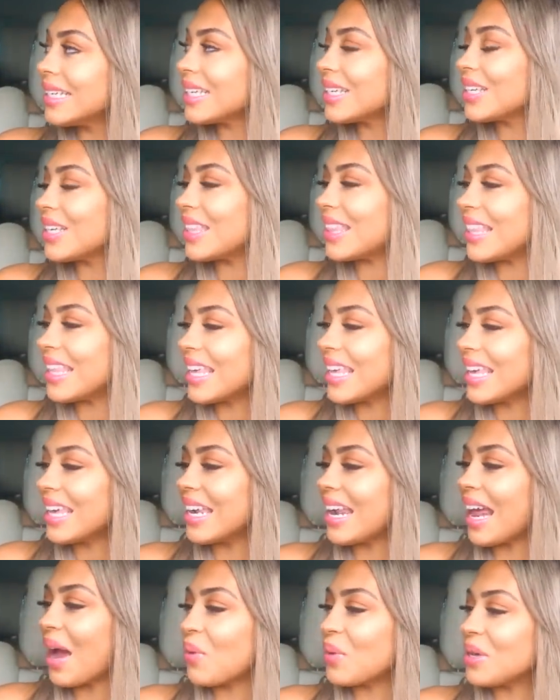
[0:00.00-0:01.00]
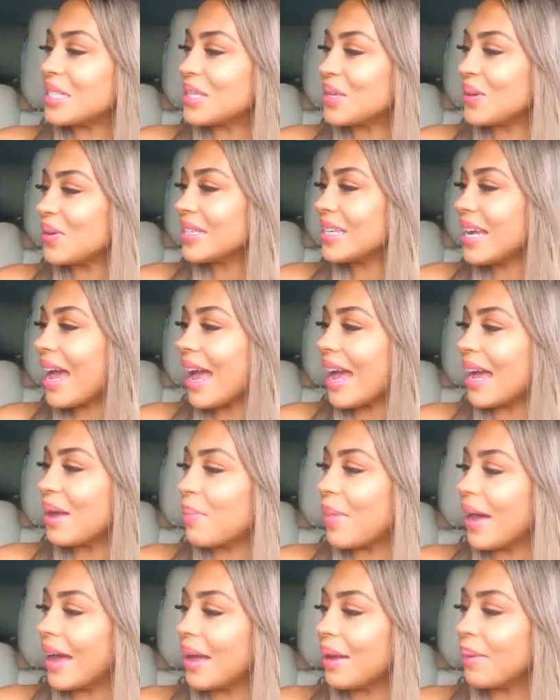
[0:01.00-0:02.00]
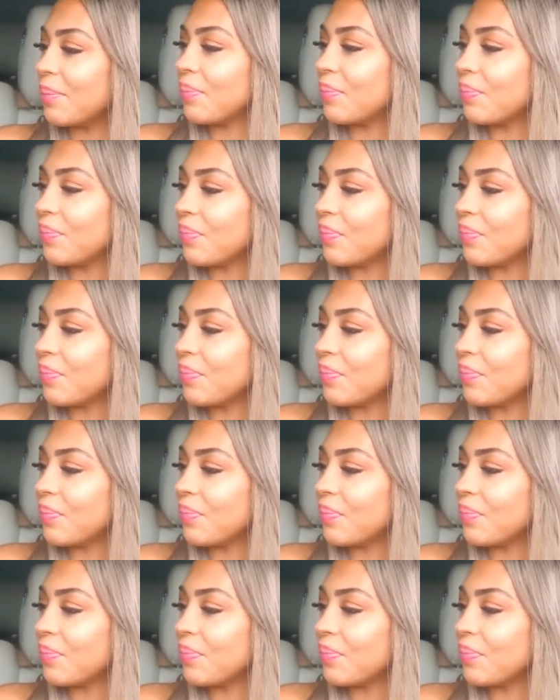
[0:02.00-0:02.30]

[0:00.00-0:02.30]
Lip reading: Okay, thinking, how was your day, babe?